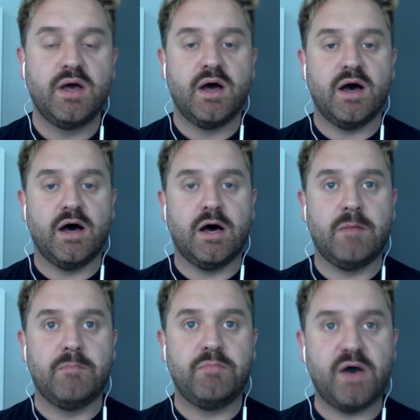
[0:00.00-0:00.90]

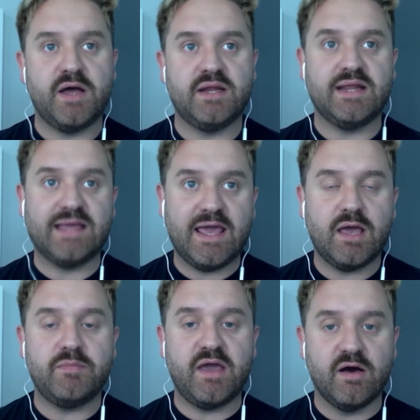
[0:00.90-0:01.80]
but it
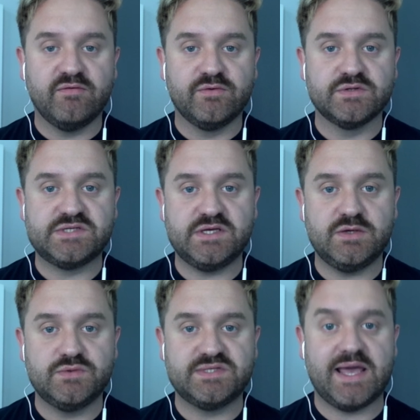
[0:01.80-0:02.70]
can be helpful to
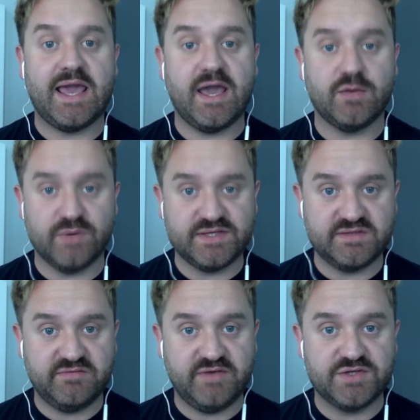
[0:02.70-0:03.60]
use the hand
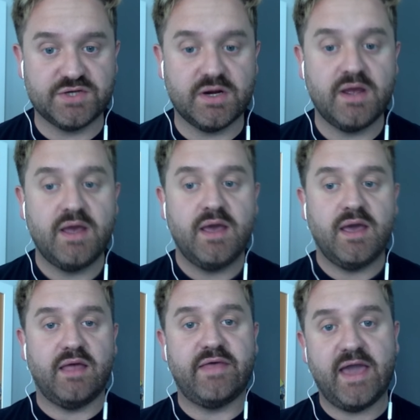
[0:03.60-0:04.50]
raising feature.
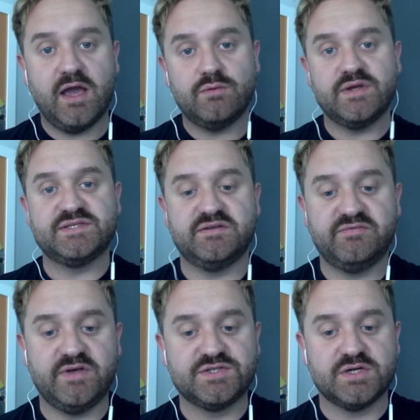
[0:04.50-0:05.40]
And the hand raising
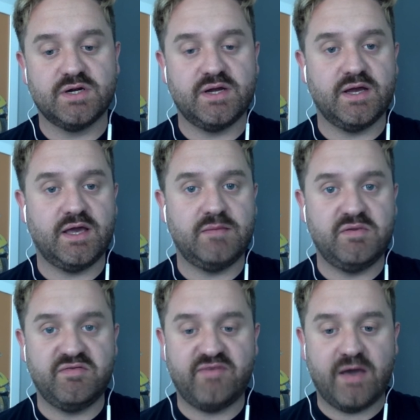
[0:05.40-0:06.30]
feature can
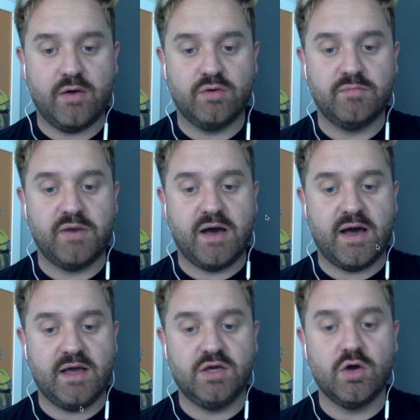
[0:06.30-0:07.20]
be found
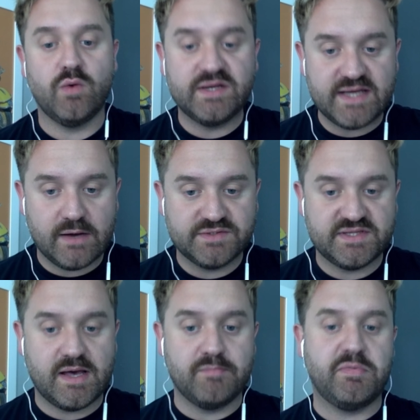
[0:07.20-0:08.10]
by going down to
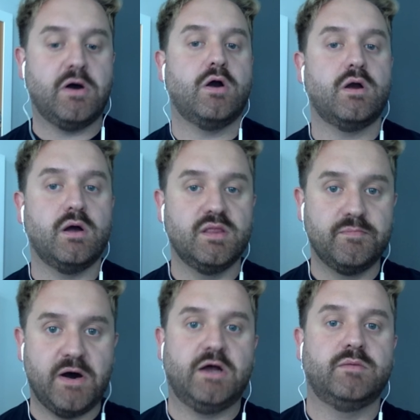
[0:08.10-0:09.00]
that bar on the
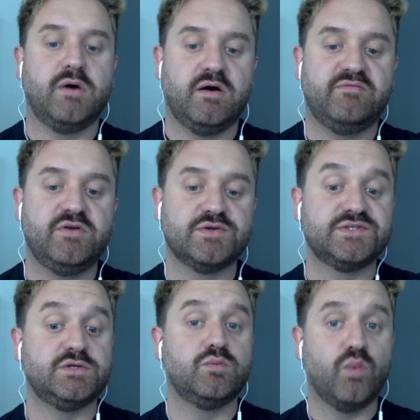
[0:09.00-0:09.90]
bottom of your
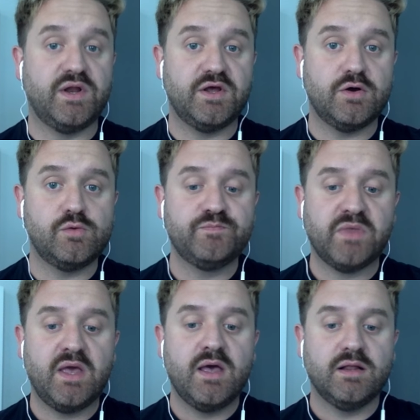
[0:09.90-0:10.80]
Zoom window,
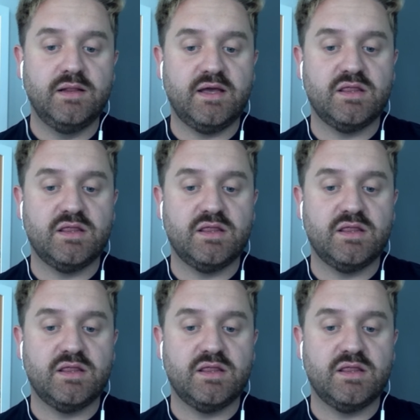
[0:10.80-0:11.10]
clicking the